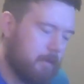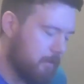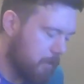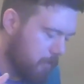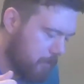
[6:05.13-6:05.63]

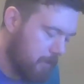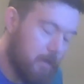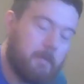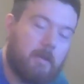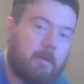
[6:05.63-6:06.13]
You know what?
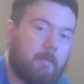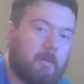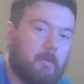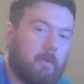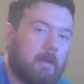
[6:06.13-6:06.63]
Let me know down
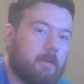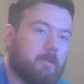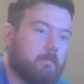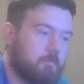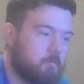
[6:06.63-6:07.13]
below why
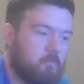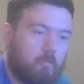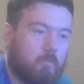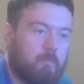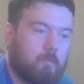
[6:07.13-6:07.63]
you're
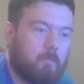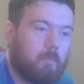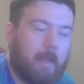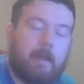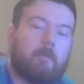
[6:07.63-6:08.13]

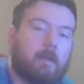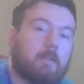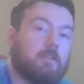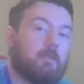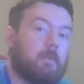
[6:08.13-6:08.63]
like. I
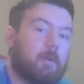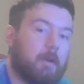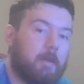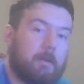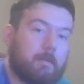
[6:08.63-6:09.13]
genuinely want
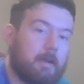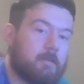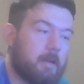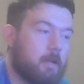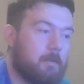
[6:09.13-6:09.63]
to know, and I'm not
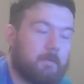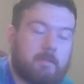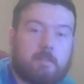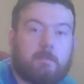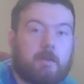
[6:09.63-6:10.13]
trying to come off
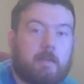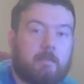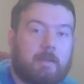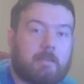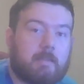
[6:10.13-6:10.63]
as a smartass
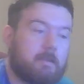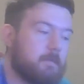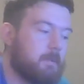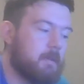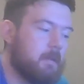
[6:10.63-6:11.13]
when I say this,
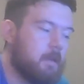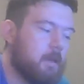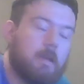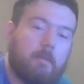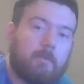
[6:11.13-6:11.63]
but
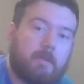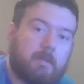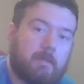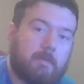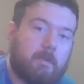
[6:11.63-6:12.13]

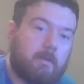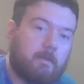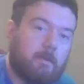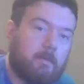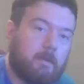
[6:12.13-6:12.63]
please let me know
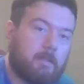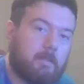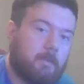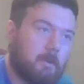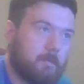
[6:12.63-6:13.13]
if you weren't
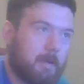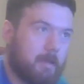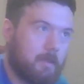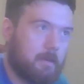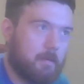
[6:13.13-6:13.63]
disappointed by
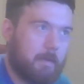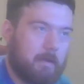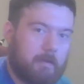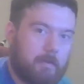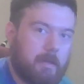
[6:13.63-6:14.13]
the
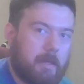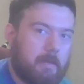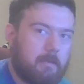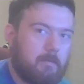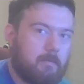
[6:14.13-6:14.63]
amount of
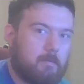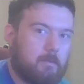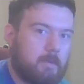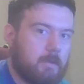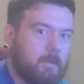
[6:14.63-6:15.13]
death
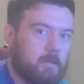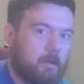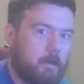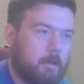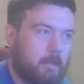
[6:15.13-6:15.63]
within this
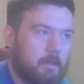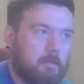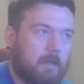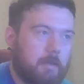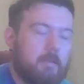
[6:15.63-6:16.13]
arc and you
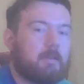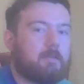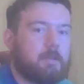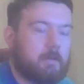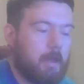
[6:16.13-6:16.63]
thought that this
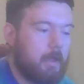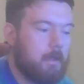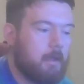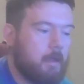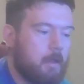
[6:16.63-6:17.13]
was okay.
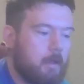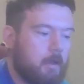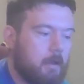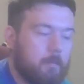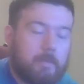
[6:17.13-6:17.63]

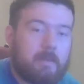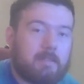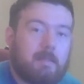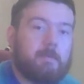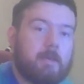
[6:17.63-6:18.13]

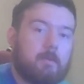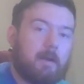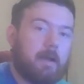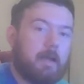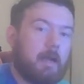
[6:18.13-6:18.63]
Please let me know
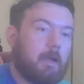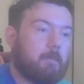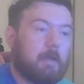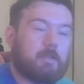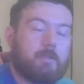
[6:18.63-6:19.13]
why.
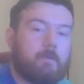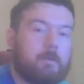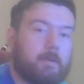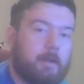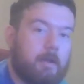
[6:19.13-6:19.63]
I
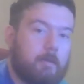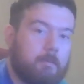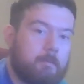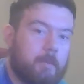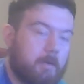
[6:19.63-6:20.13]
genuinely want to know.
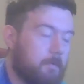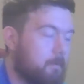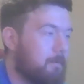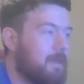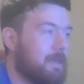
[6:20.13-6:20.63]
But for
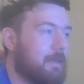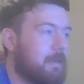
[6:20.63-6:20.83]
me,